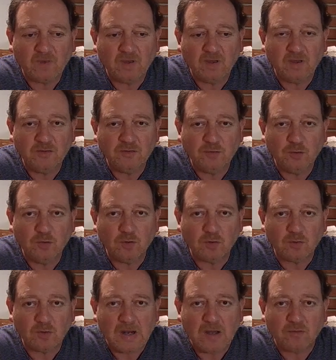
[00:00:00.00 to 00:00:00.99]
and do
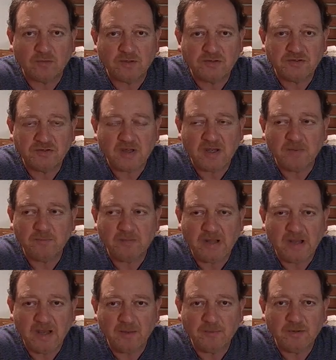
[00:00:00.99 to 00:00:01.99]
around the same
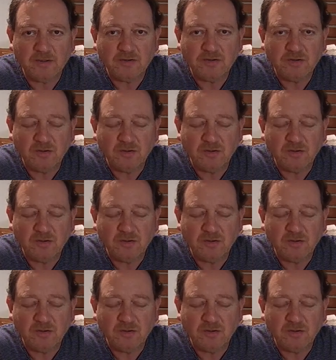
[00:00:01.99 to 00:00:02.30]
damage.